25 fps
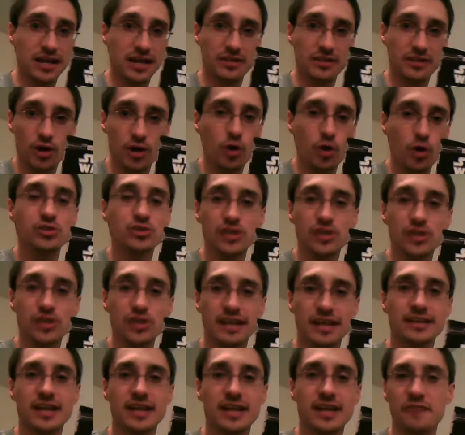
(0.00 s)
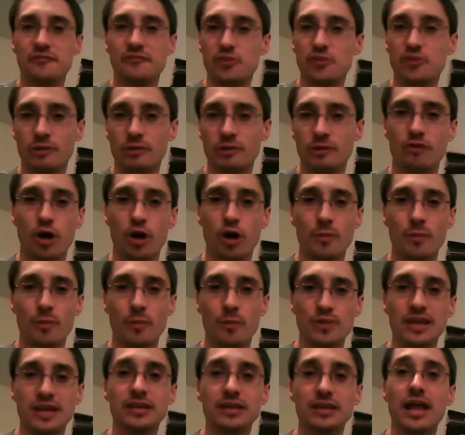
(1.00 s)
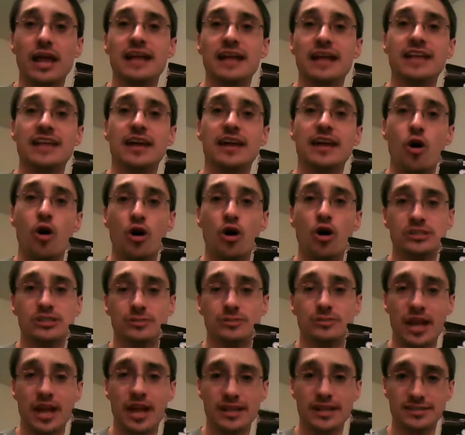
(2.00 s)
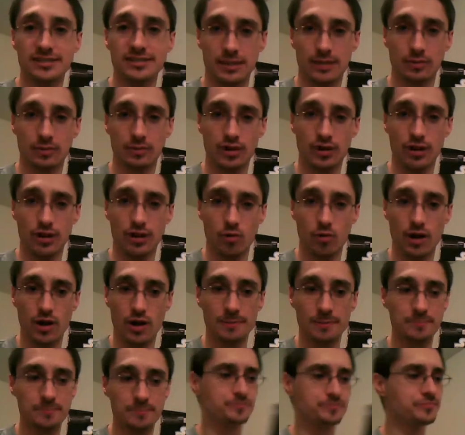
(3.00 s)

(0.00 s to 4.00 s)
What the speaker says: And those, again, kind of few and far between, like that awesome lightsaber cutaway.